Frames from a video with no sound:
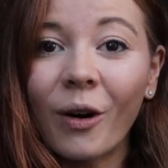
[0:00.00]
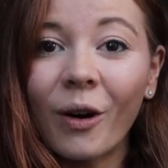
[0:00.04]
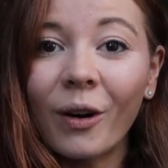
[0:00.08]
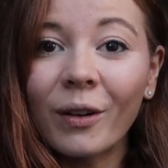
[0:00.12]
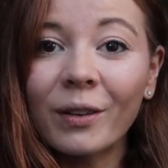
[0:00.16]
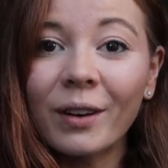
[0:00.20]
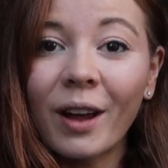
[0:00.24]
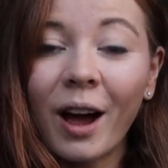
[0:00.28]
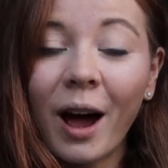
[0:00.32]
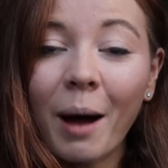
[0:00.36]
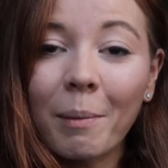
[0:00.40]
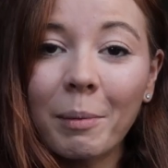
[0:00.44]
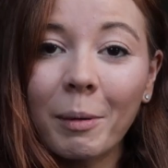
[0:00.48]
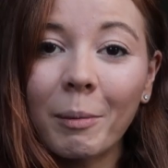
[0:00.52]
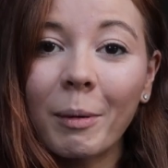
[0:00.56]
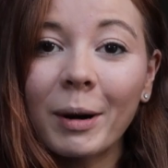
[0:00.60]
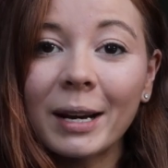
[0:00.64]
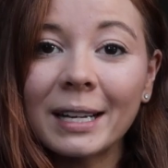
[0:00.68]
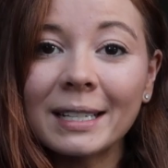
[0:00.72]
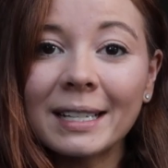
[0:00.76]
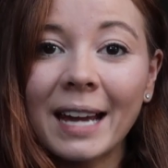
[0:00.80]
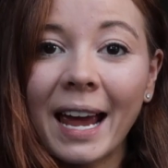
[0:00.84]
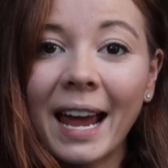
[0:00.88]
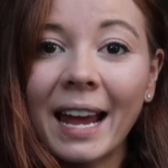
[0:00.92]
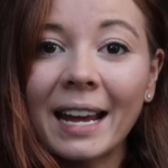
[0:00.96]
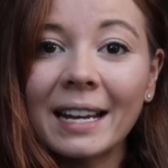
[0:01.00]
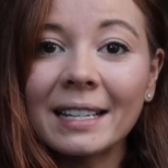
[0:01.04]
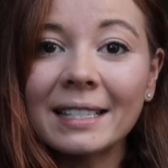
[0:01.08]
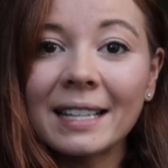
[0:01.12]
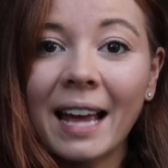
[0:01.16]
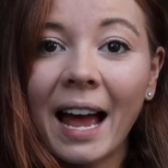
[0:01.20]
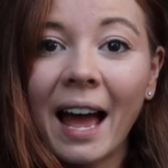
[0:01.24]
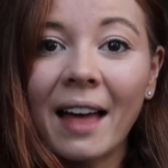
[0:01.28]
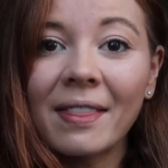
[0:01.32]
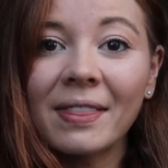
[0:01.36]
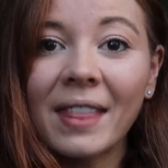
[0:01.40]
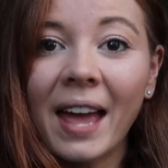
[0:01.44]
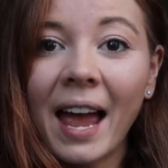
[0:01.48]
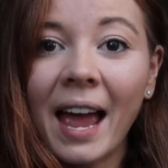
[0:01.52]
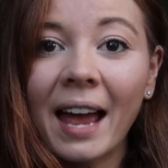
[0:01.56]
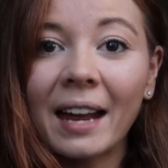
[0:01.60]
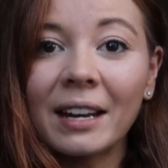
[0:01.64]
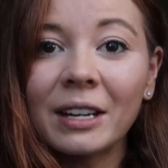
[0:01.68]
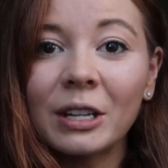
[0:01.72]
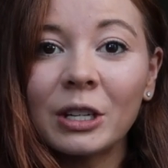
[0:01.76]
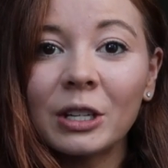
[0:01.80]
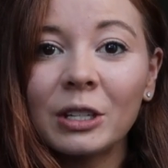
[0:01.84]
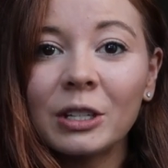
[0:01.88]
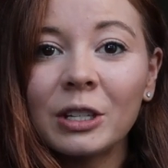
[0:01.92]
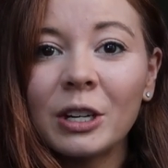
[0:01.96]
on upper body days, and
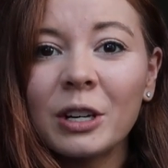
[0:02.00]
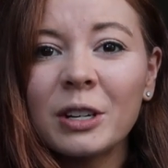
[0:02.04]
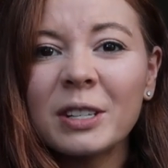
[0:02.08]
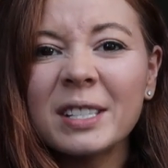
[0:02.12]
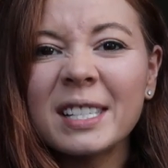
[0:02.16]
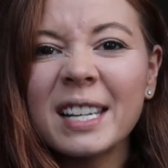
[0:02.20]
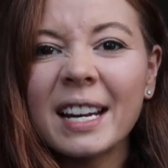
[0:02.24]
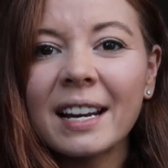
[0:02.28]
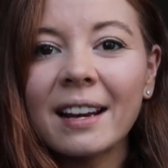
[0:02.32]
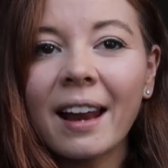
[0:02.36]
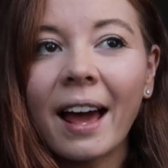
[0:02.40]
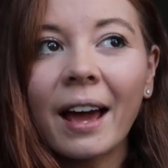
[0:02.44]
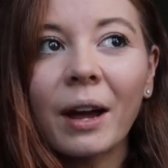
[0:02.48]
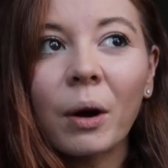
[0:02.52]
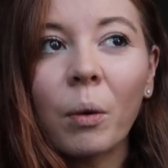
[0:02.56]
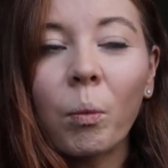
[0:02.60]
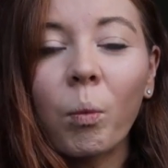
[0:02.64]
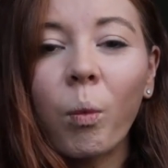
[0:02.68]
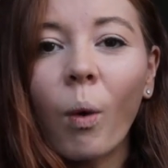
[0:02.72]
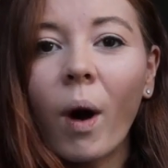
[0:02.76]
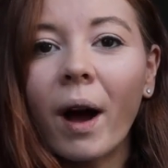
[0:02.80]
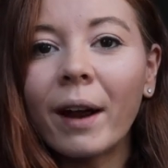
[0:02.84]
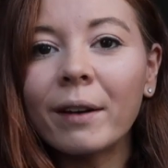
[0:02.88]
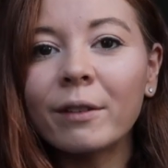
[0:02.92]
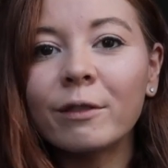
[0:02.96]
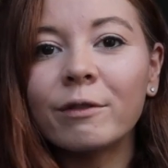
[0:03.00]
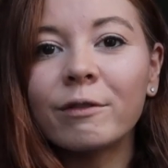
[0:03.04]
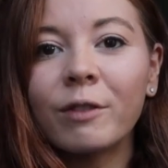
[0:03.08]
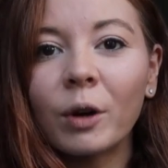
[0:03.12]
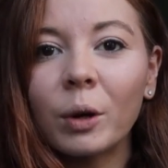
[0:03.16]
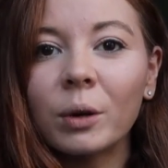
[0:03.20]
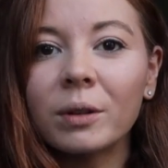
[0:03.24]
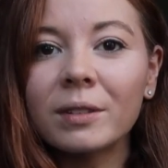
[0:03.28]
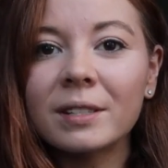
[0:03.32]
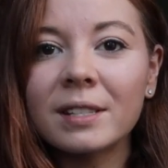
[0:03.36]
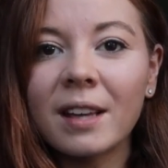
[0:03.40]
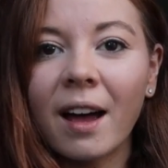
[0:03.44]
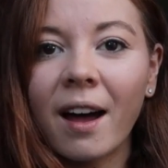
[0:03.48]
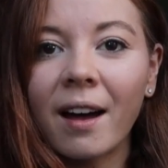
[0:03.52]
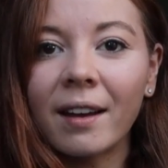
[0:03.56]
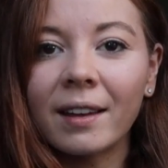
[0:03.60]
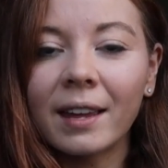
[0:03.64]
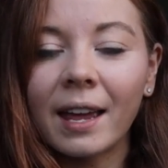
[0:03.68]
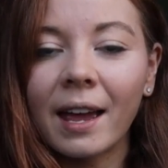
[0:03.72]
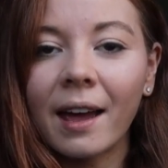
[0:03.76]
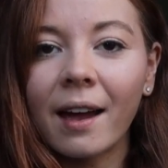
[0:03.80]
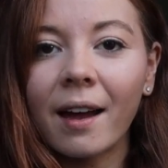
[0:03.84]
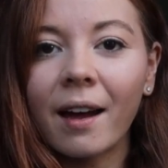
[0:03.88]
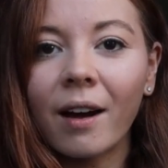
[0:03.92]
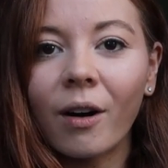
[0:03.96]
then usually like one full
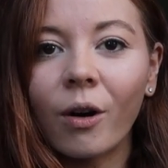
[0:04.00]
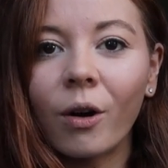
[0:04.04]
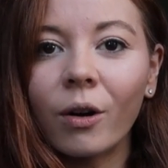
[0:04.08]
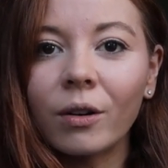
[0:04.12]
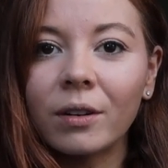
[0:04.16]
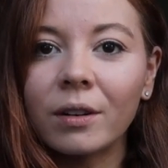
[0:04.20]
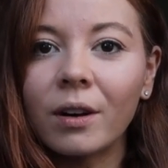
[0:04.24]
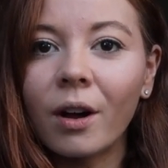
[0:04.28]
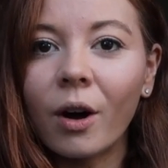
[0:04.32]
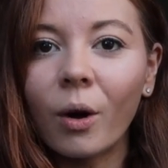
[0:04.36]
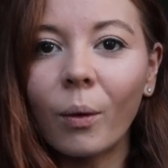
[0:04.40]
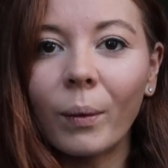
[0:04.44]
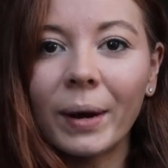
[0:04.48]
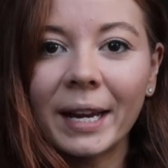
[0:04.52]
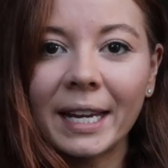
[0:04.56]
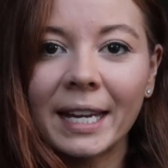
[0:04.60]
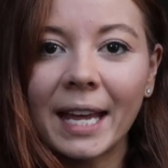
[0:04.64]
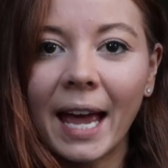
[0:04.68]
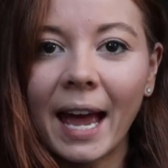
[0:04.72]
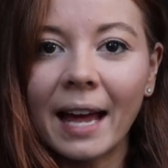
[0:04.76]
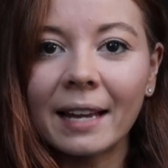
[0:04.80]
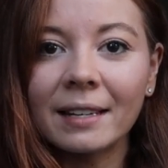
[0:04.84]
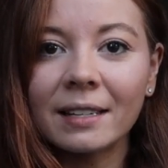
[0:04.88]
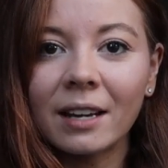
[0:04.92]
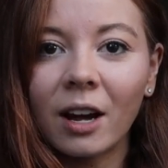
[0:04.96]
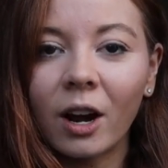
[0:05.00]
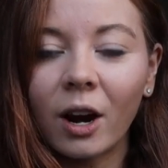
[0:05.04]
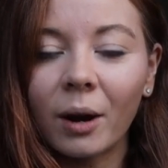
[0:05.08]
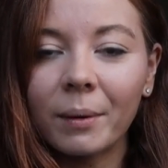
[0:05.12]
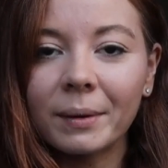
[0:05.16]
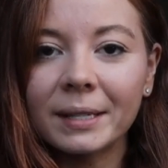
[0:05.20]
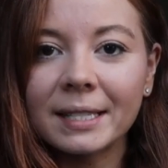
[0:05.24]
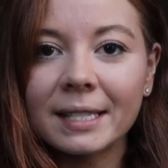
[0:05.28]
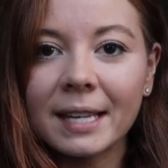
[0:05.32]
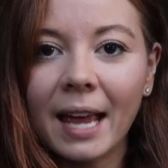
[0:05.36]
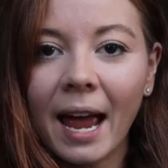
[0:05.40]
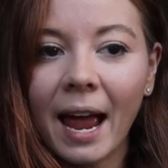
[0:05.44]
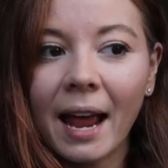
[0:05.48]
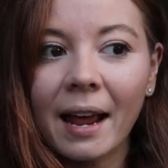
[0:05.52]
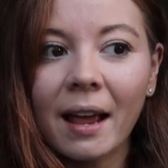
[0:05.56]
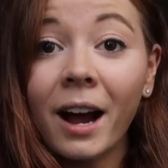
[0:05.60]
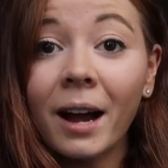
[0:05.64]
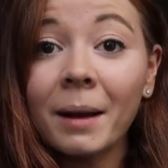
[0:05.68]
circuit on a weekend, I would say.